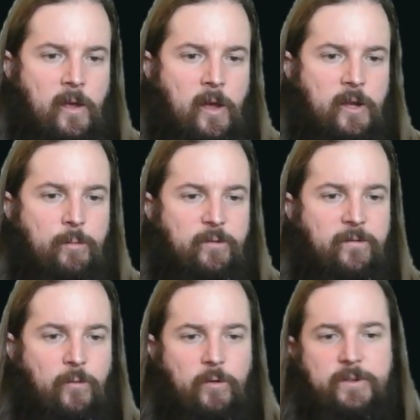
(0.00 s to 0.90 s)
Number
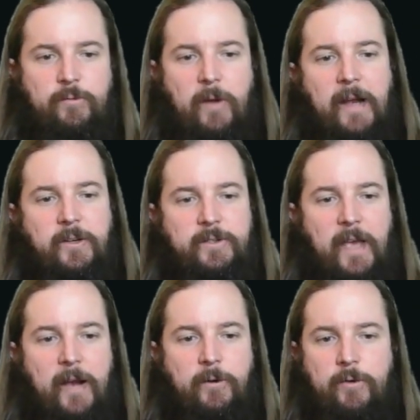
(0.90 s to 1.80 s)
4 is Rakdos
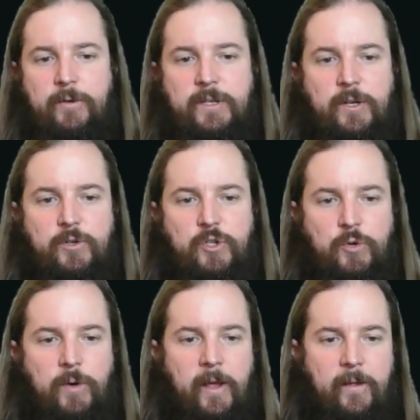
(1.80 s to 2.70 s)
Aggro in Tier
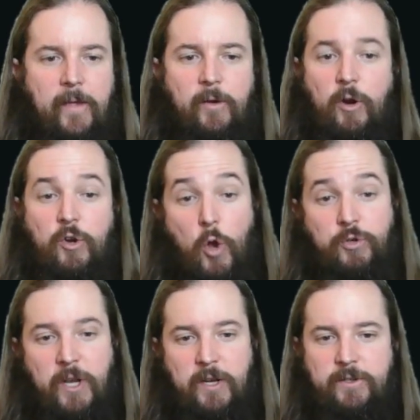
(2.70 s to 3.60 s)
2, and there are no
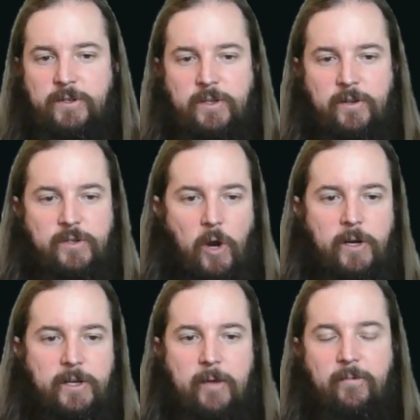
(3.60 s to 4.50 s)
changes to this
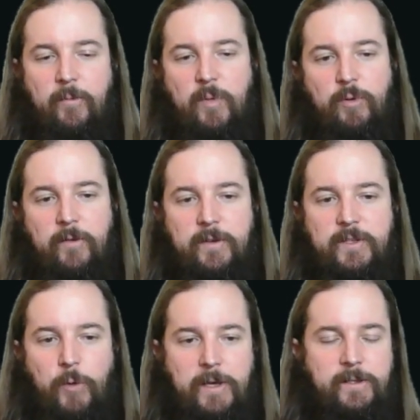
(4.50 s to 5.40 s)
archetype from the
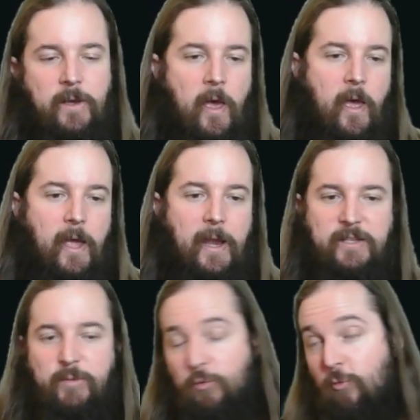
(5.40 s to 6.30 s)
previous weeks. It
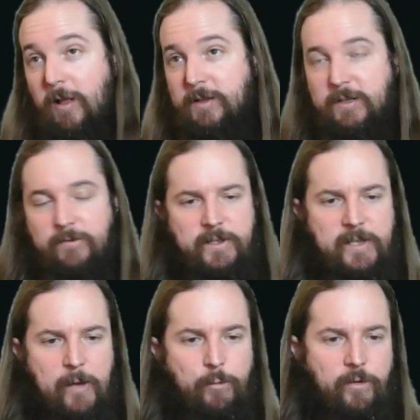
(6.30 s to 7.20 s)
has been relatively
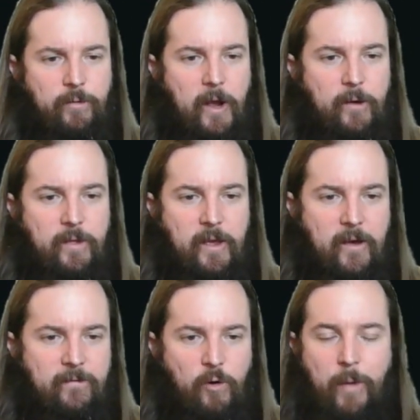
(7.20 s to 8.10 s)
stable throughout
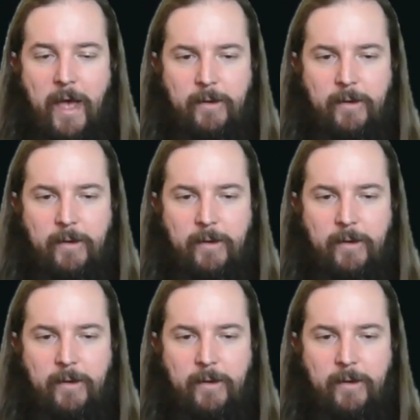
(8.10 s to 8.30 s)
the format,